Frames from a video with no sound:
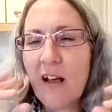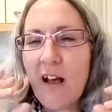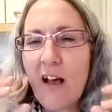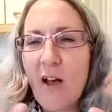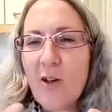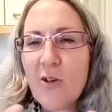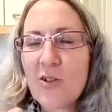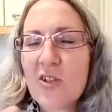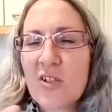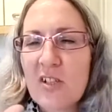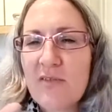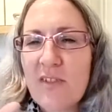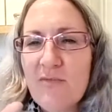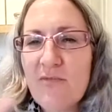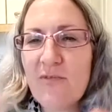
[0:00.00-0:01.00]
ocean
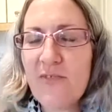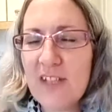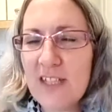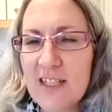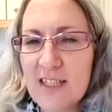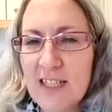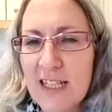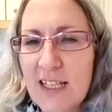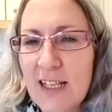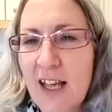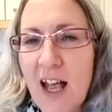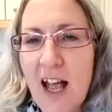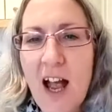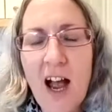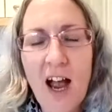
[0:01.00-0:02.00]
of infinity,
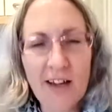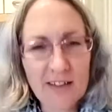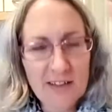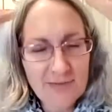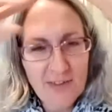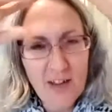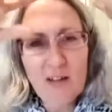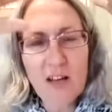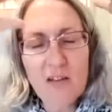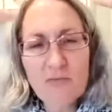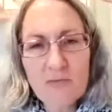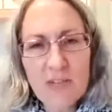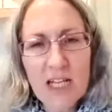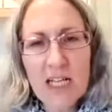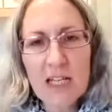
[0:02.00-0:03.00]
and I felt like
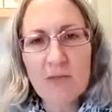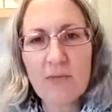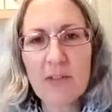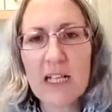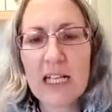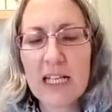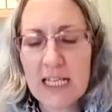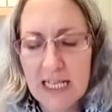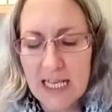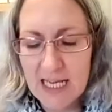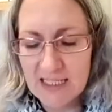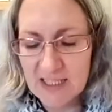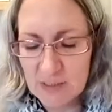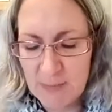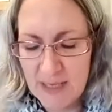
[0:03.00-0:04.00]
really, really
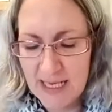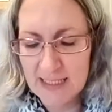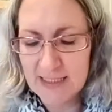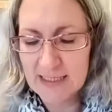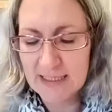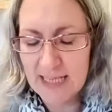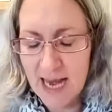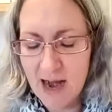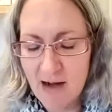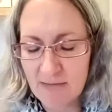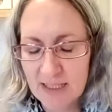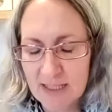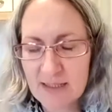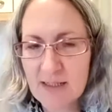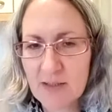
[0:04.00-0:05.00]
expanded out
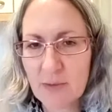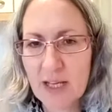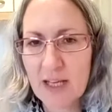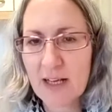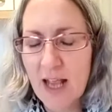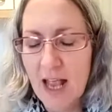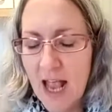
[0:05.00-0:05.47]
into it.